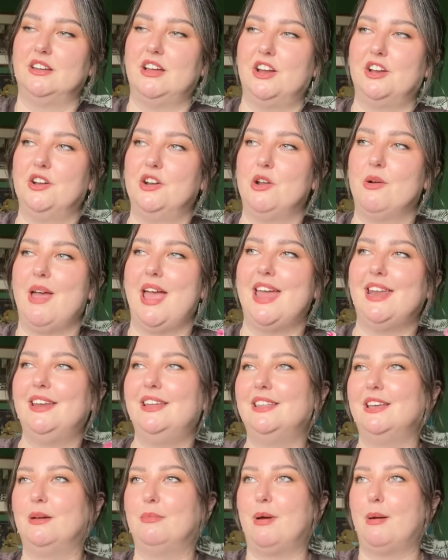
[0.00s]
I don't know
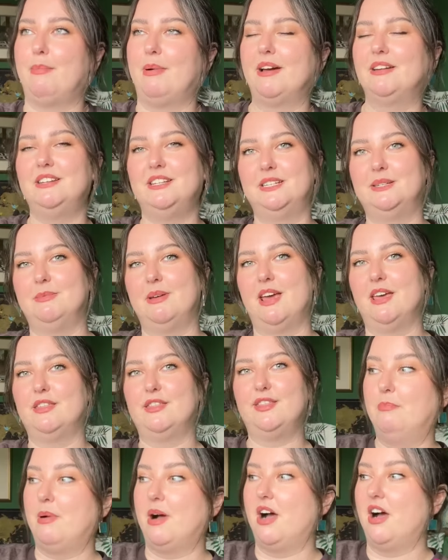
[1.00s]
anything about Patti Smith.
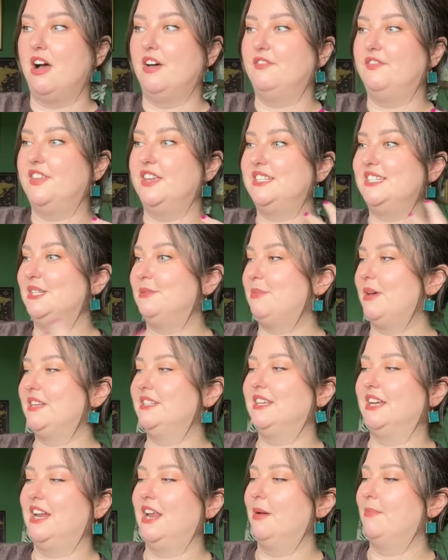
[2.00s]
But this is
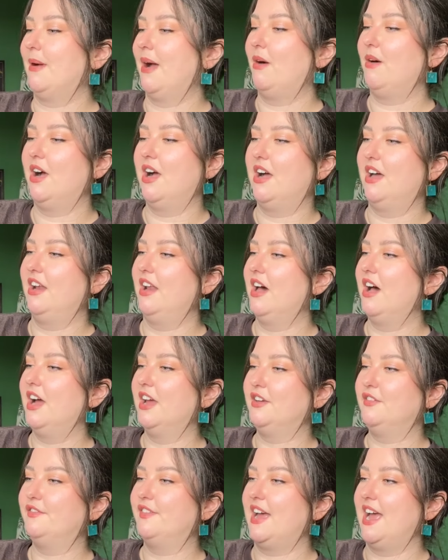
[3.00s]
basically about her
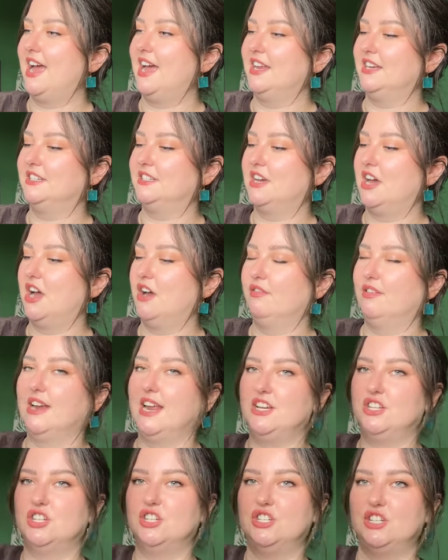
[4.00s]
life and her
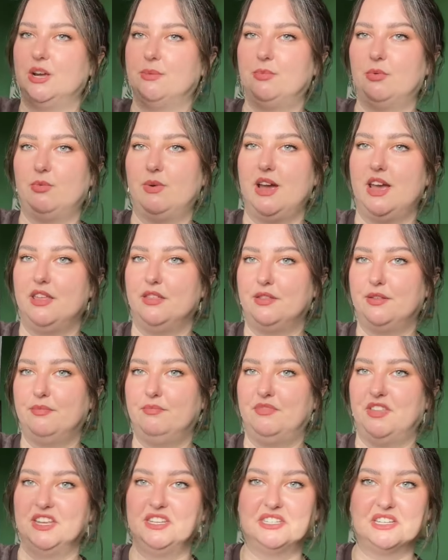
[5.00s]
relationship with
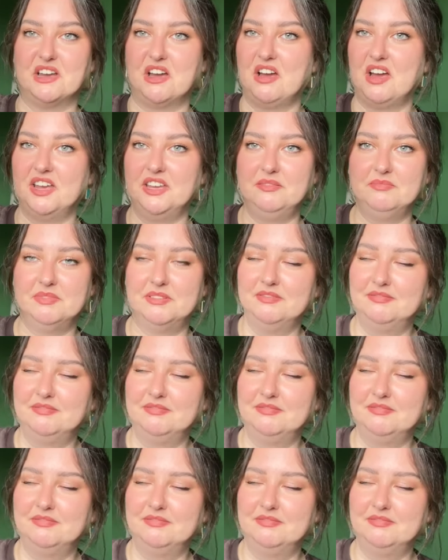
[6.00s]
this guy.